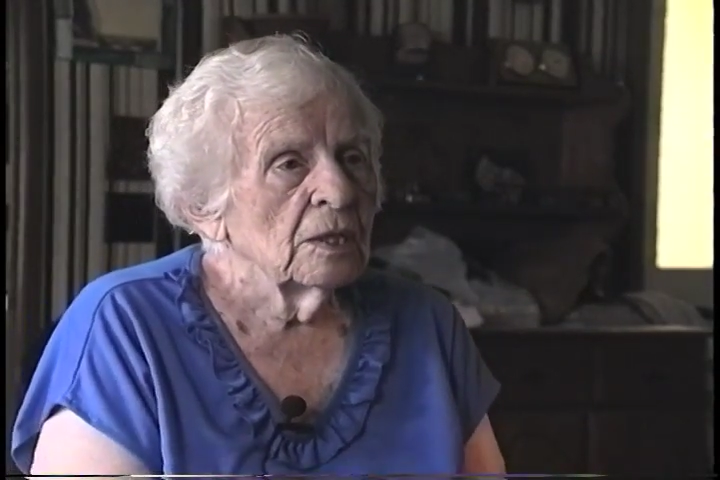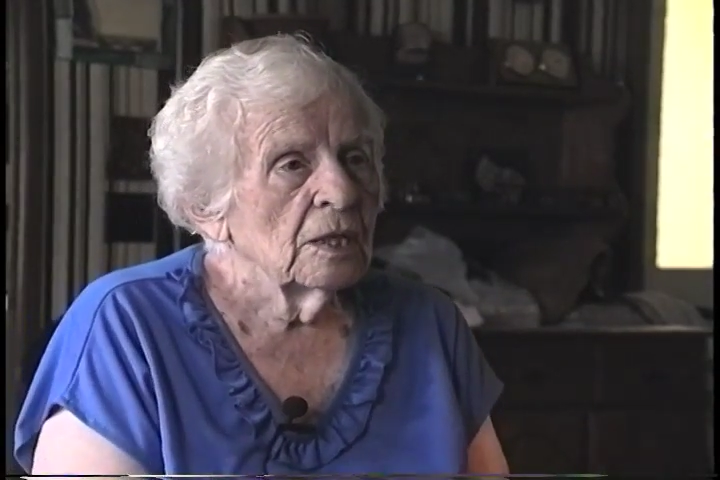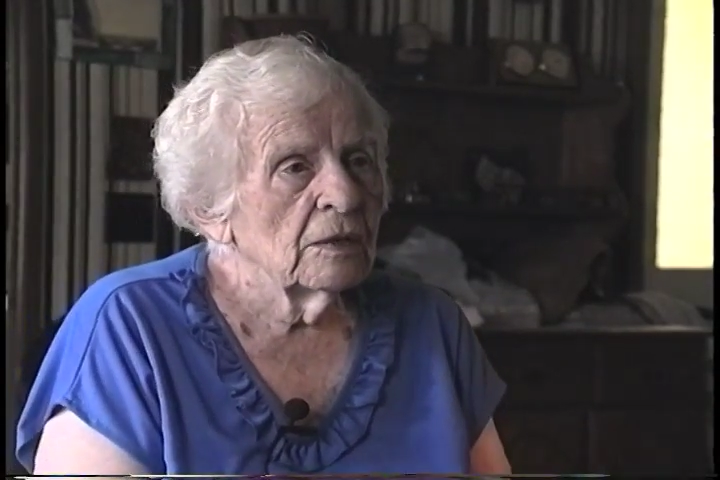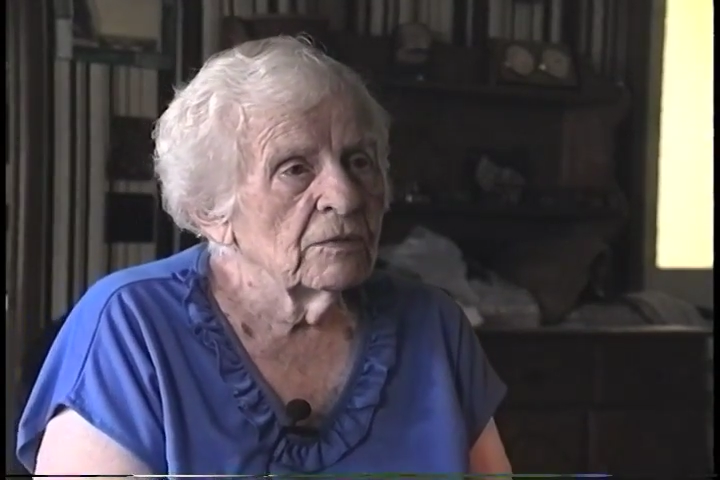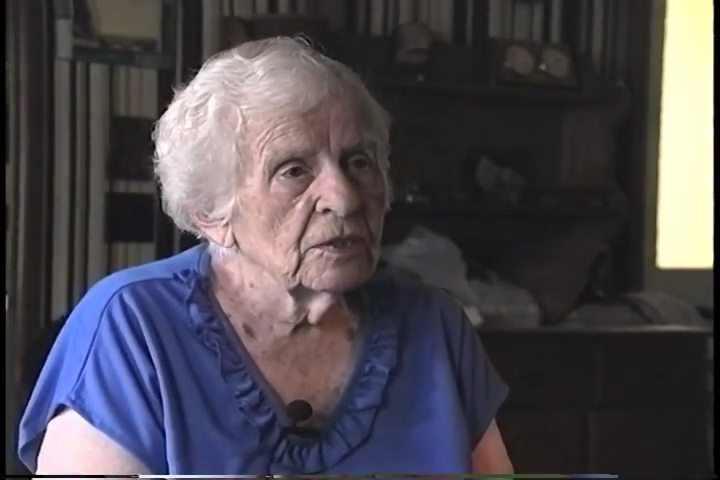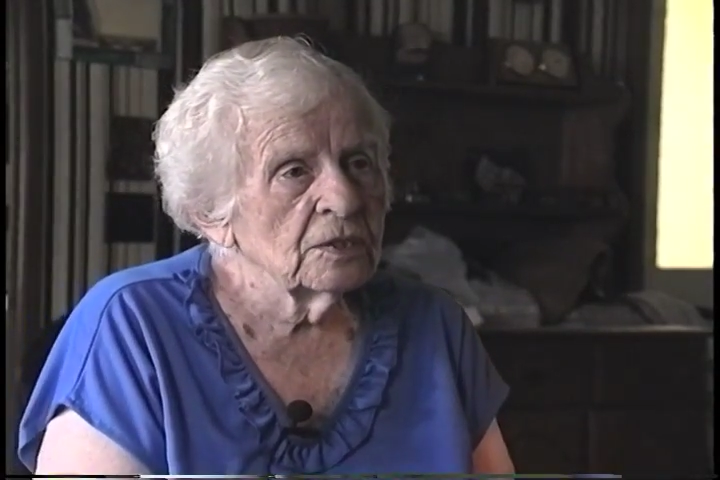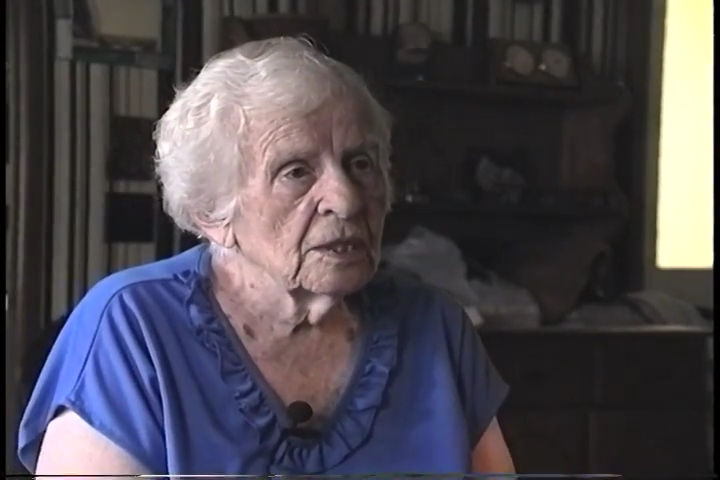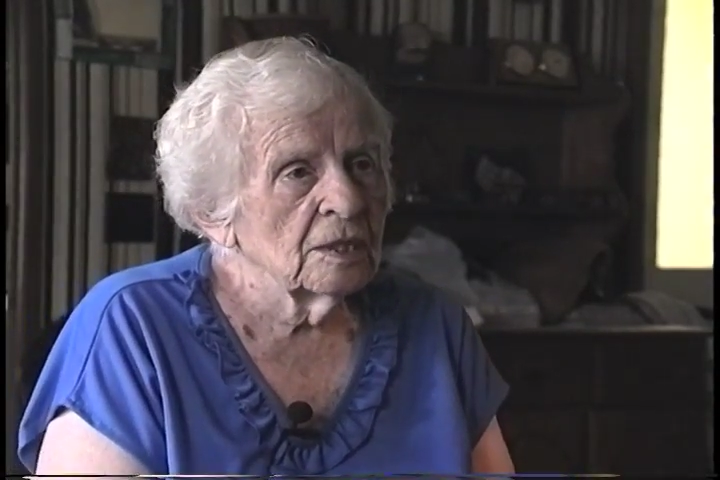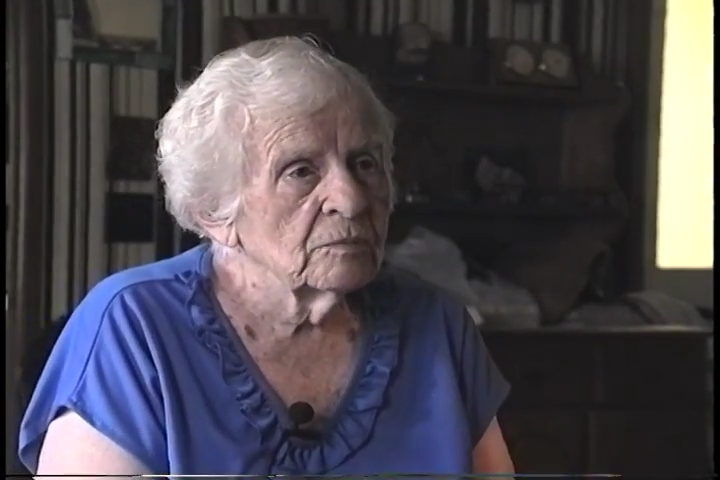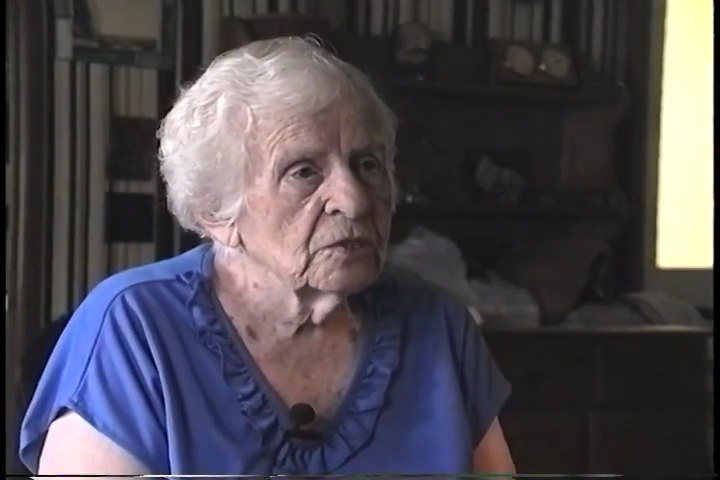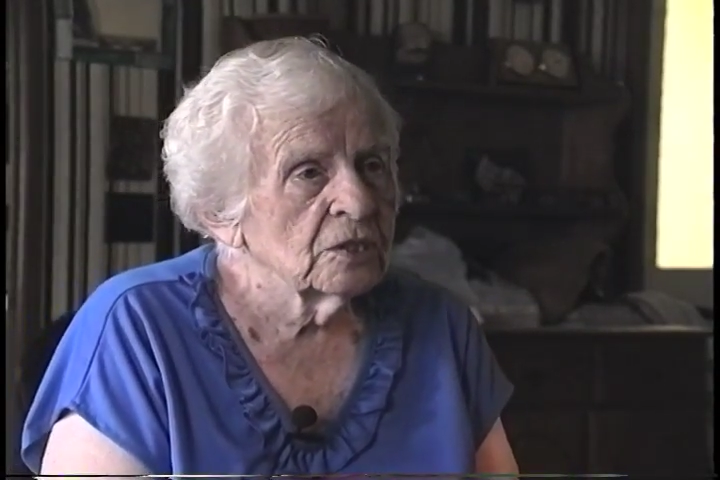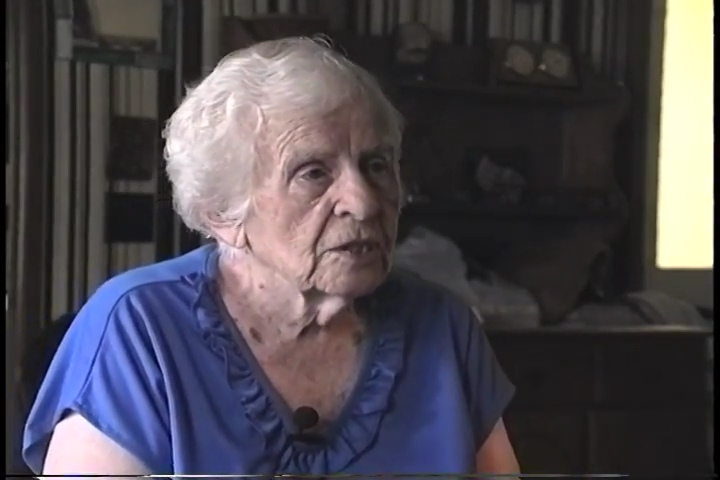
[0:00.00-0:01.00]
every
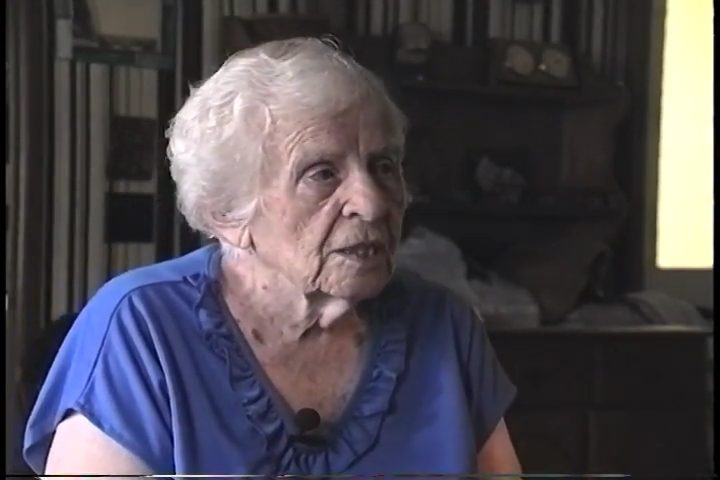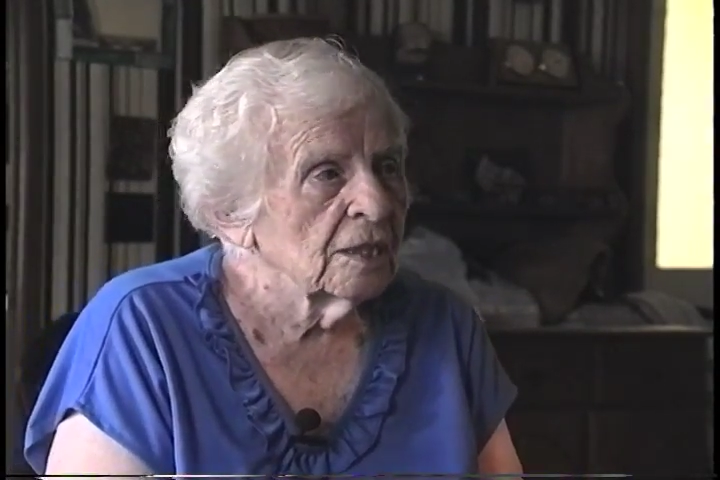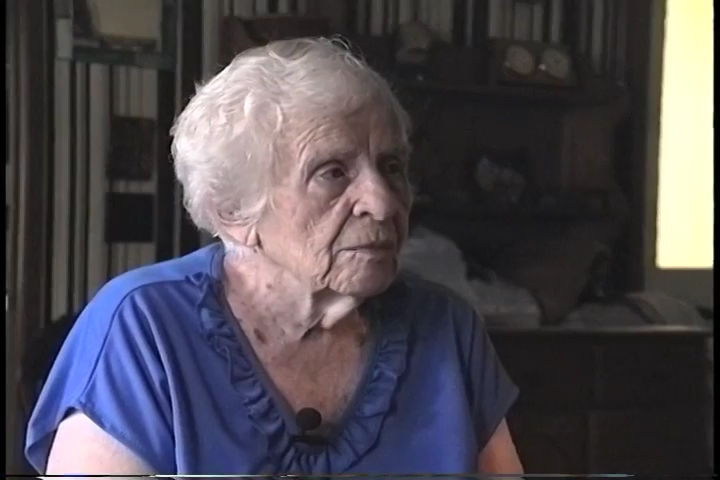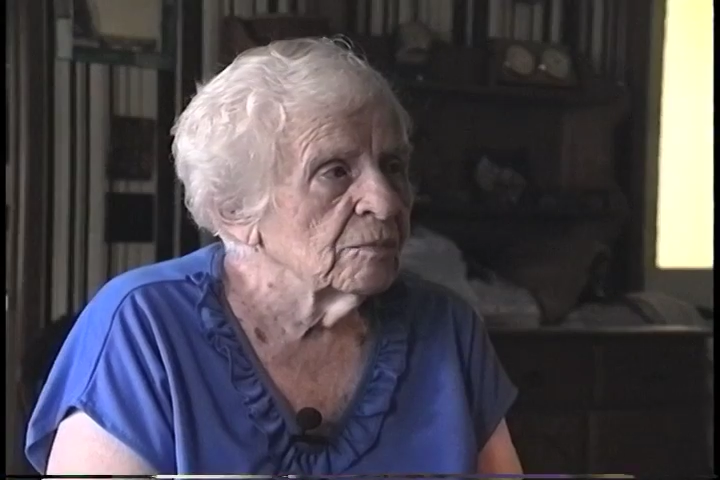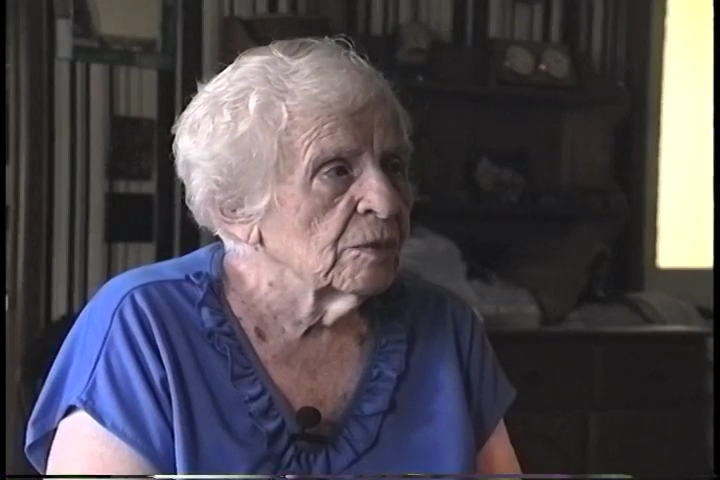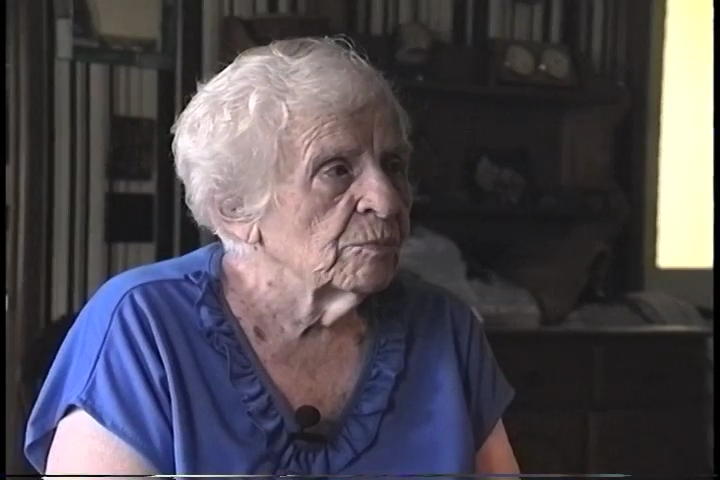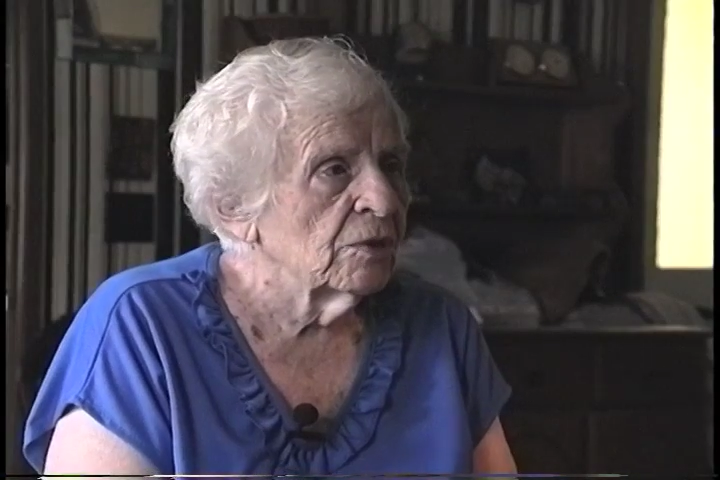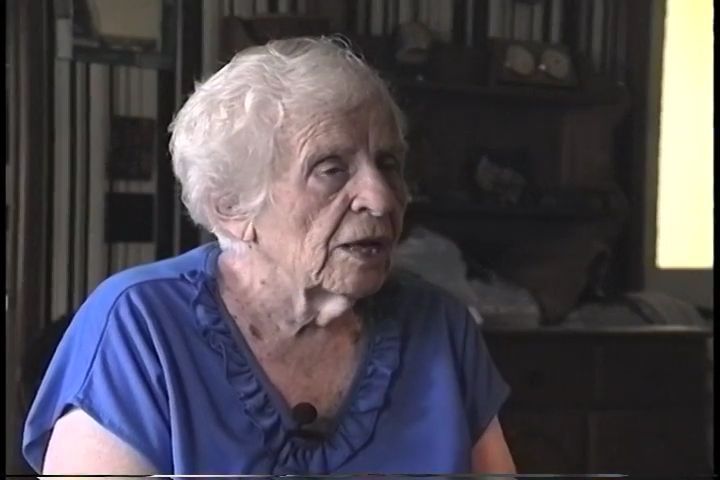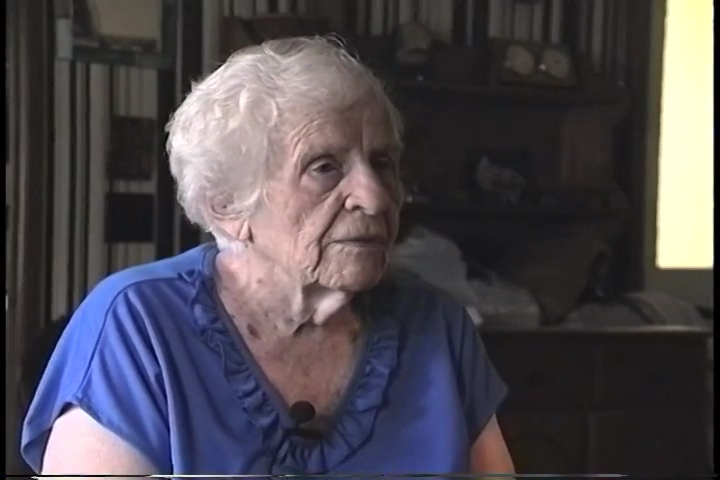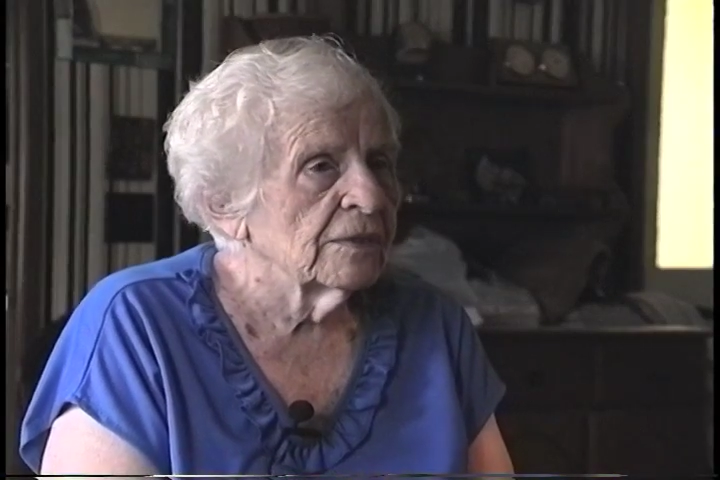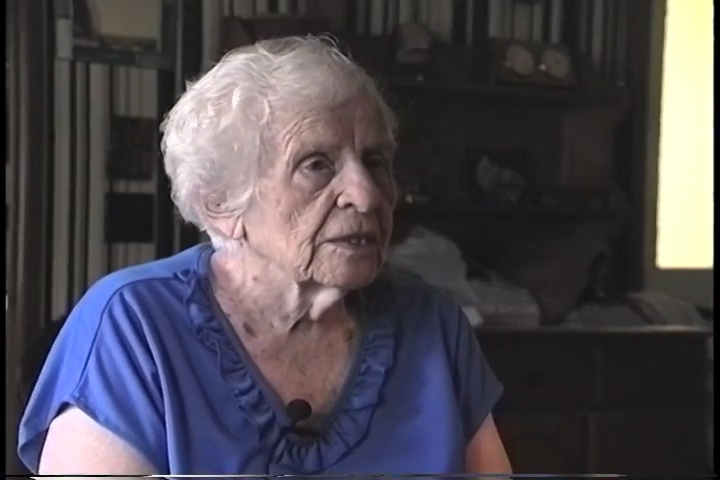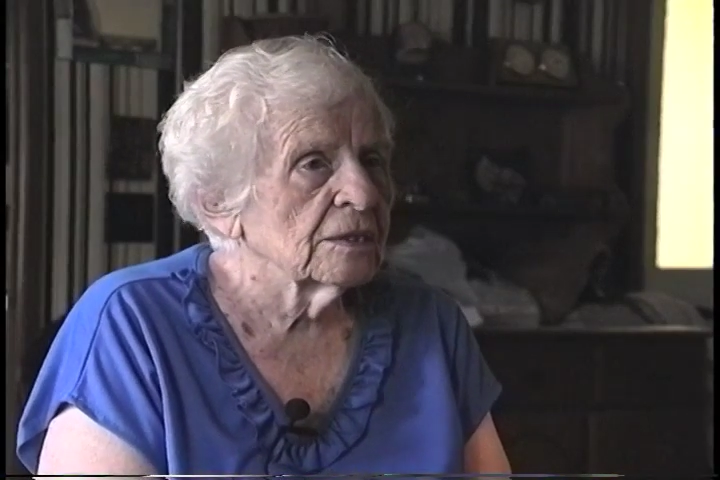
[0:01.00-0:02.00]
time she came to
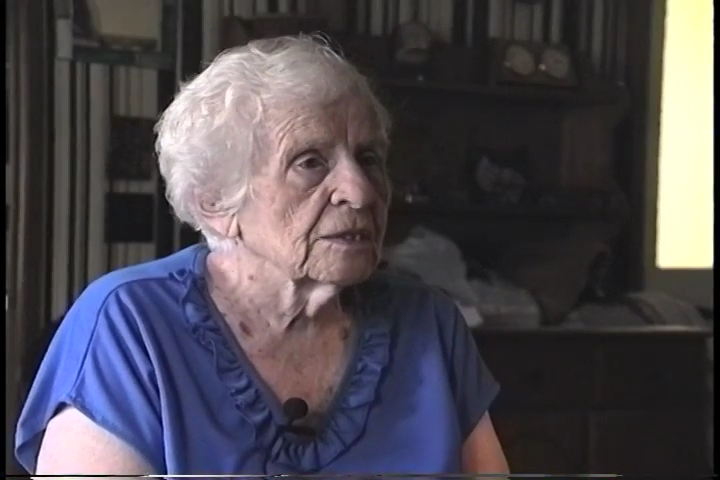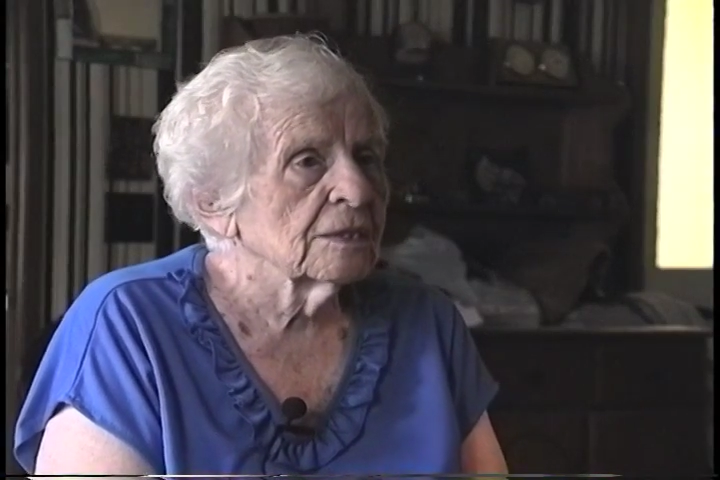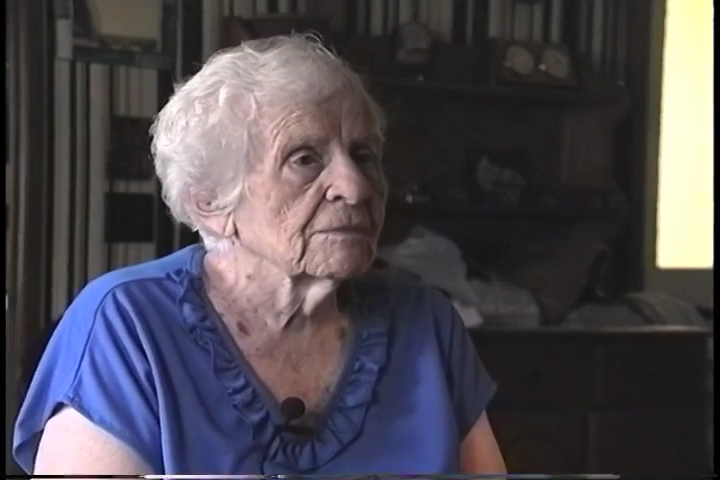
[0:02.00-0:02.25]
Providence.